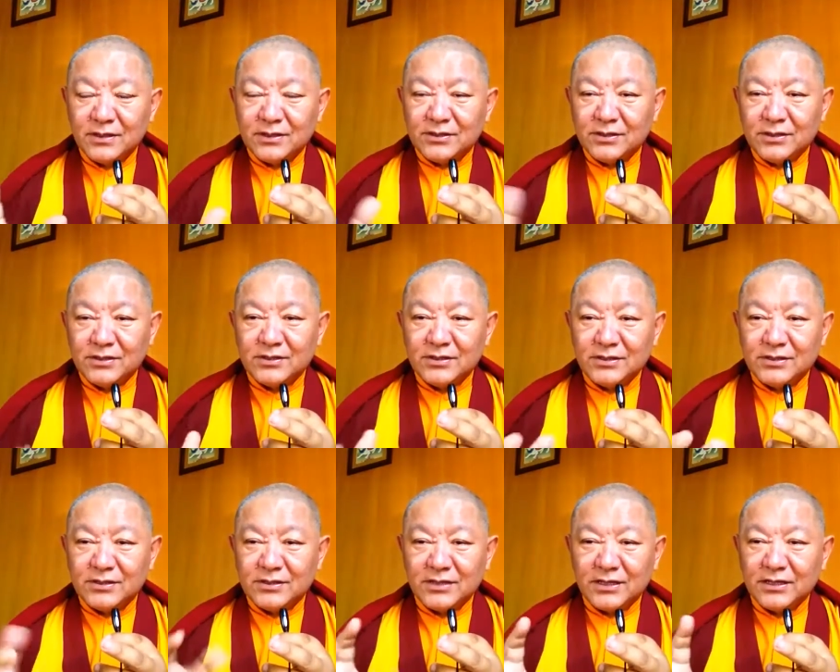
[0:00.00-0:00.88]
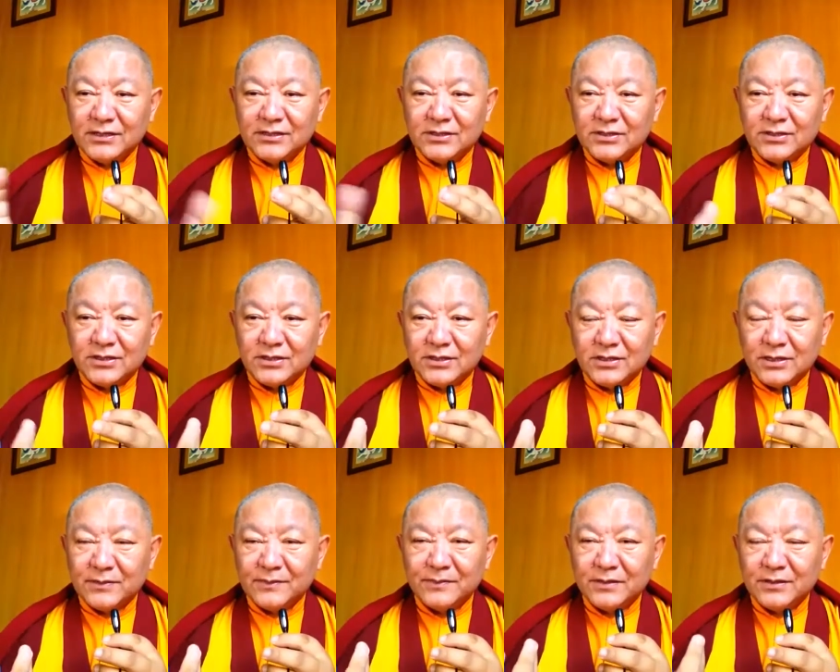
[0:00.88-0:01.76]
certain things turn
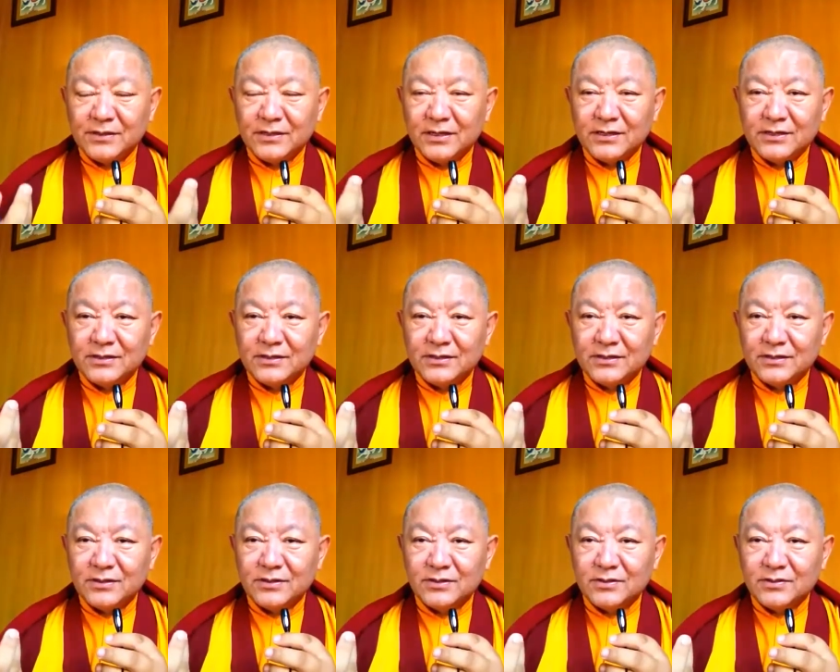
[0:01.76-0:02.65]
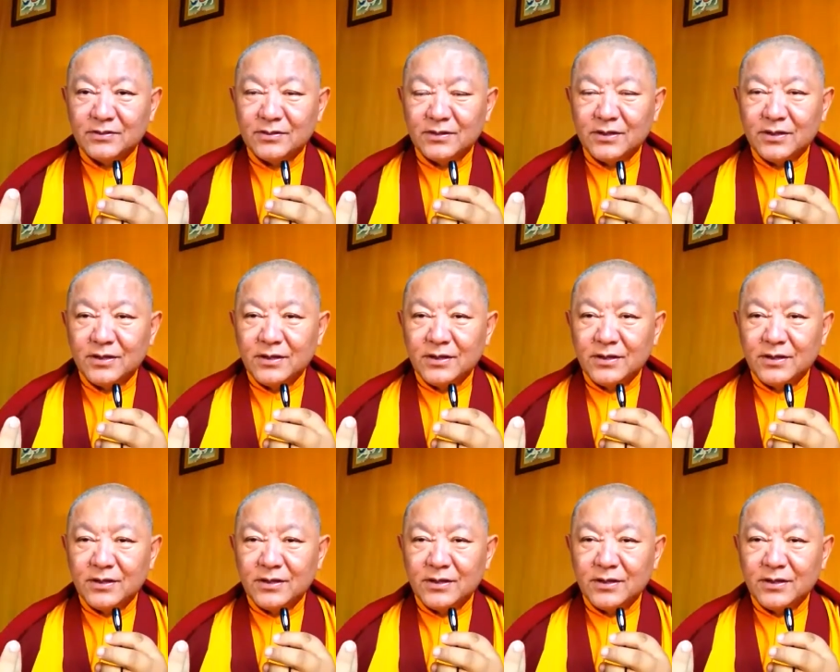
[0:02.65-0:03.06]
up, and then,